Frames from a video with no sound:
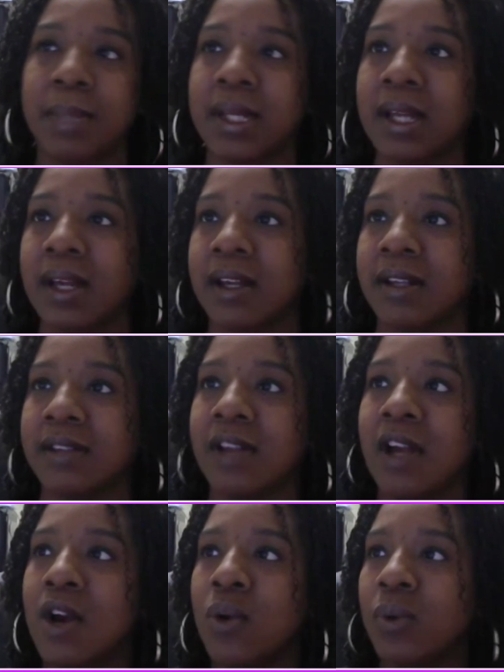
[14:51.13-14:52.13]
because
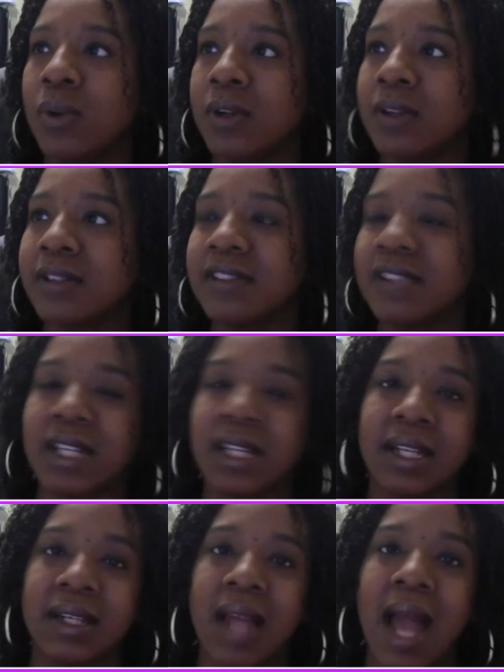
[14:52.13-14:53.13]
we're
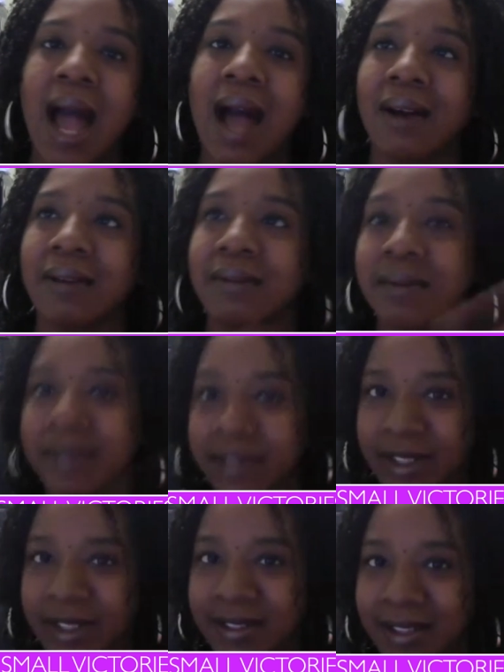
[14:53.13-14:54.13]
seeing how
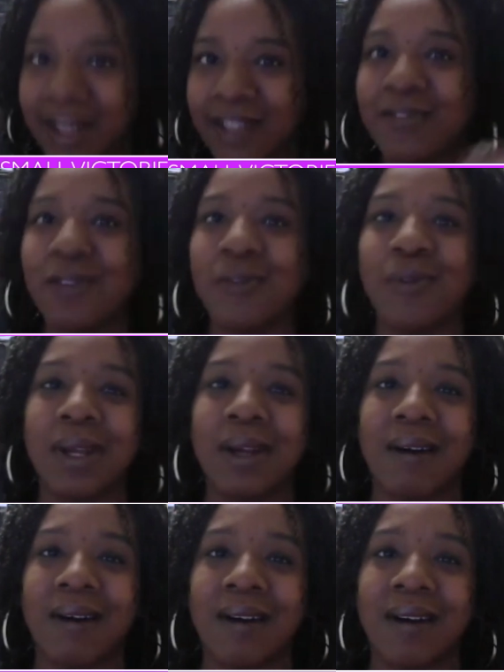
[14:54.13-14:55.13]
successful we
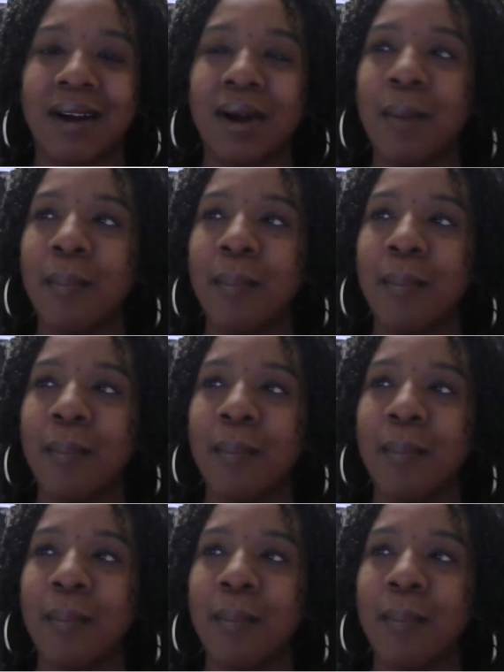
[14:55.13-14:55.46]
are,